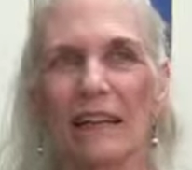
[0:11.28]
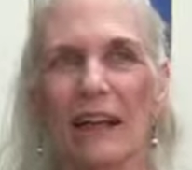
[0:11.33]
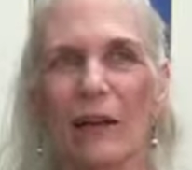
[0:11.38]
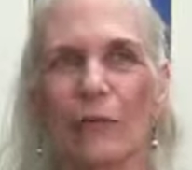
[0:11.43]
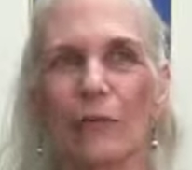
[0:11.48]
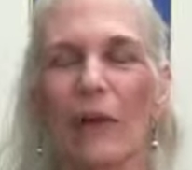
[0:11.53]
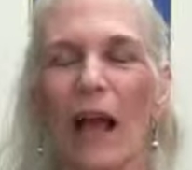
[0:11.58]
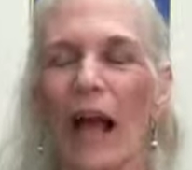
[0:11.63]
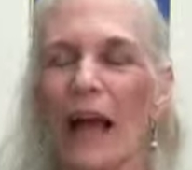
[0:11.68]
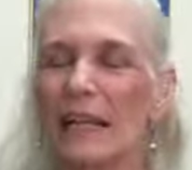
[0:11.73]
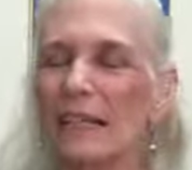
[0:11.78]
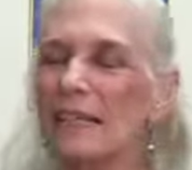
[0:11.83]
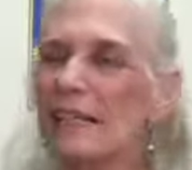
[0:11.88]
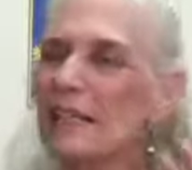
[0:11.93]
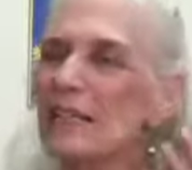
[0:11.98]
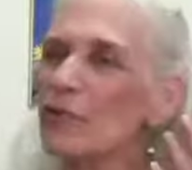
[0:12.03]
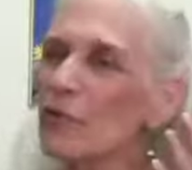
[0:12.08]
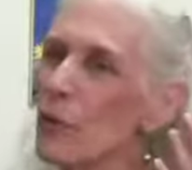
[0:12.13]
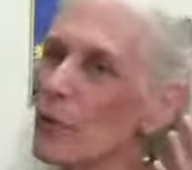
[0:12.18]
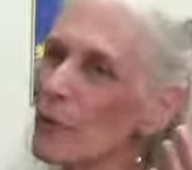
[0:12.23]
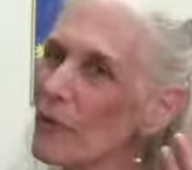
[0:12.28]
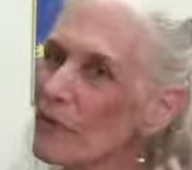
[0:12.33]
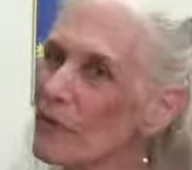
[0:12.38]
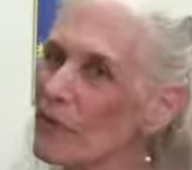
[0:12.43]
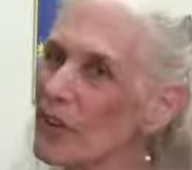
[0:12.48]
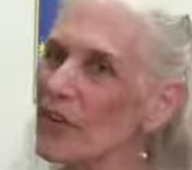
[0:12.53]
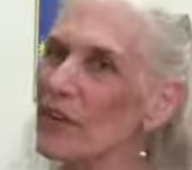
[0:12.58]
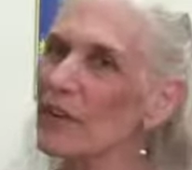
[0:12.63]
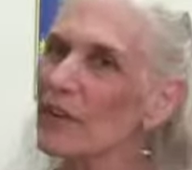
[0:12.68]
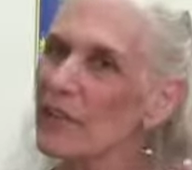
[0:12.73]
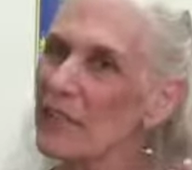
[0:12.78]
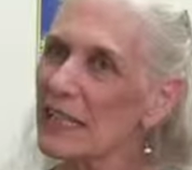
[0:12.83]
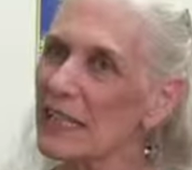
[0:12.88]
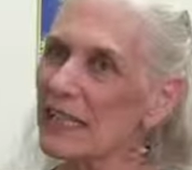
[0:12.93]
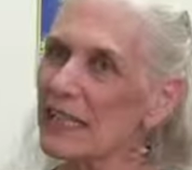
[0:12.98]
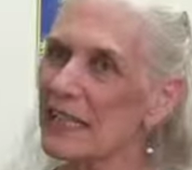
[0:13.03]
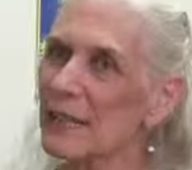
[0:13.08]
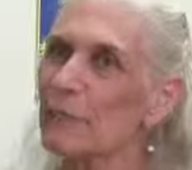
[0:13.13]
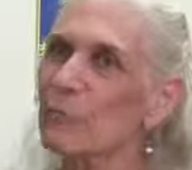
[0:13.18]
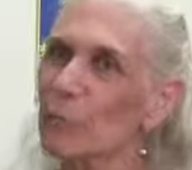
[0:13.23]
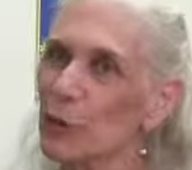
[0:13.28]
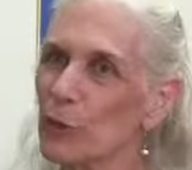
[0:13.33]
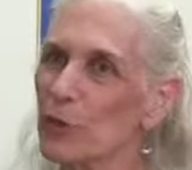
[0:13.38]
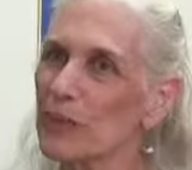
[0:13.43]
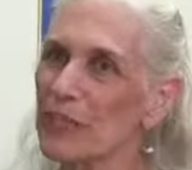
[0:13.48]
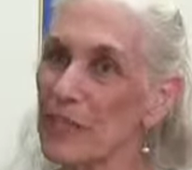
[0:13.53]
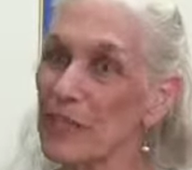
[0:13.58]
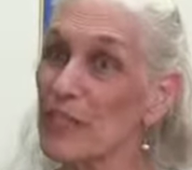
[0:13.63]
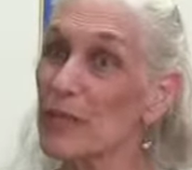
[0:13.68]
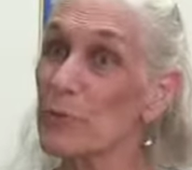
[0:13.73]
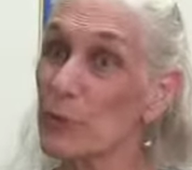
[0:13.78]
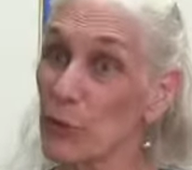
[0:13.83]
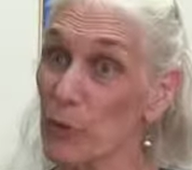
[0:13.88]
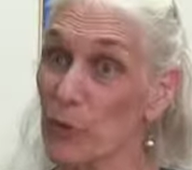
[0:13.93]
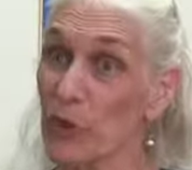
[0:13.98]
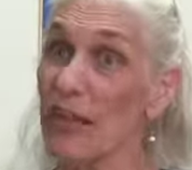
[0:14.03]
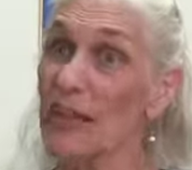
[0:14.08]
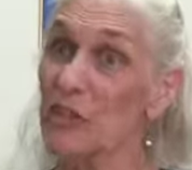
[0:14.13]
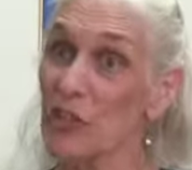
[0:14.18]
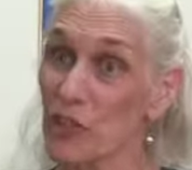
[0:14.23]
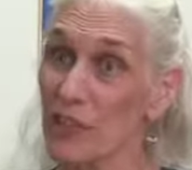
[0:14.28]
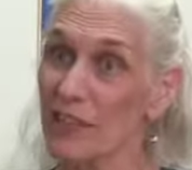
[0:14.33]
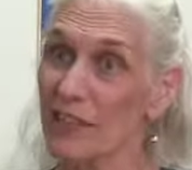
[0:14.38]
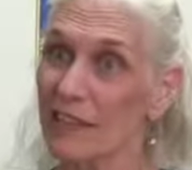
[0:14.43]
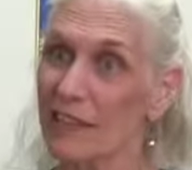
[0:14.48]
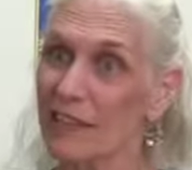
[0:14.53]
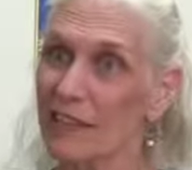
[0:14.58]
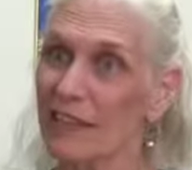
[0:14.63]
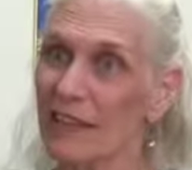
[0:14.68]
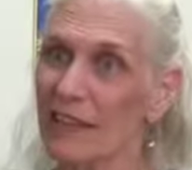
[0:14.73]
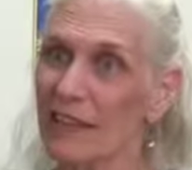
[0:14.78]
arises from a very simple inspiration